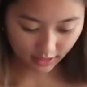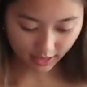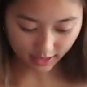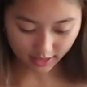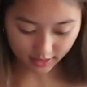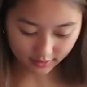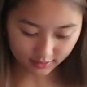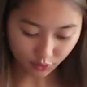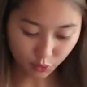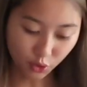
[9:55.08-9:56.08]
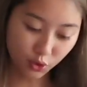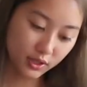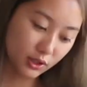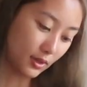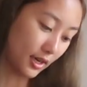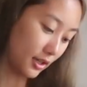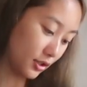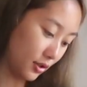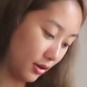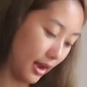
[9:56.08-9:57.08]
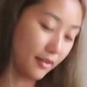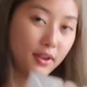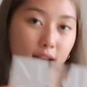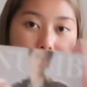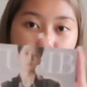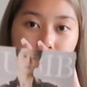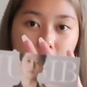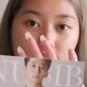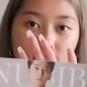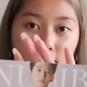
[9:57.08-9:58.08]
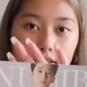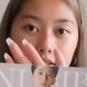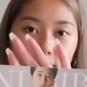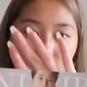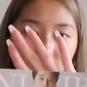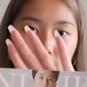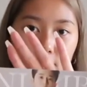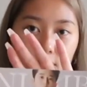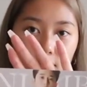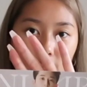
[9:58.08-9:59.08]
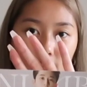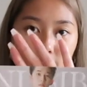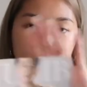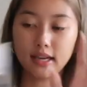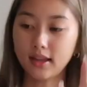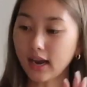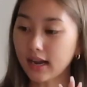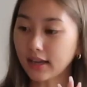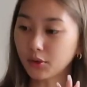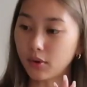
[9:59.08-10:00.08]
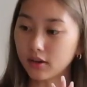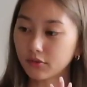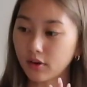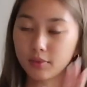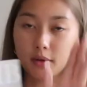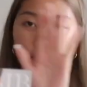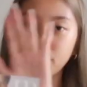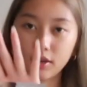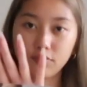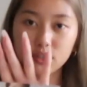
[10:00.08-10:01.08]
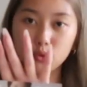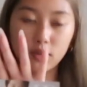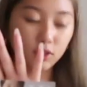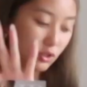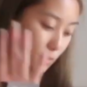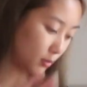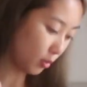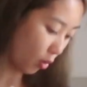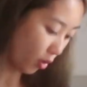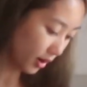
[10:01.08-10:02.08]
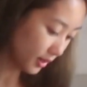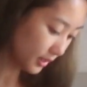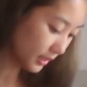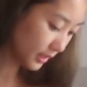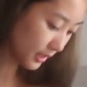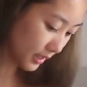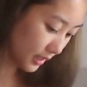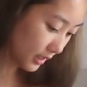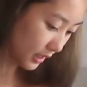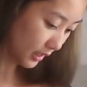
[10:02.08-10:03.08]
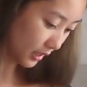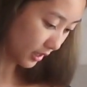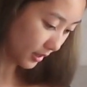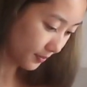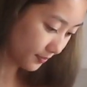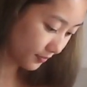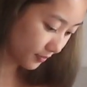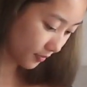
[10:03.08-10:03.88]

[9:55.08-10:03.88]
And ooh, this one I also don't have yet. Okay, this is also nice. I think I like the one from the previous ones more. But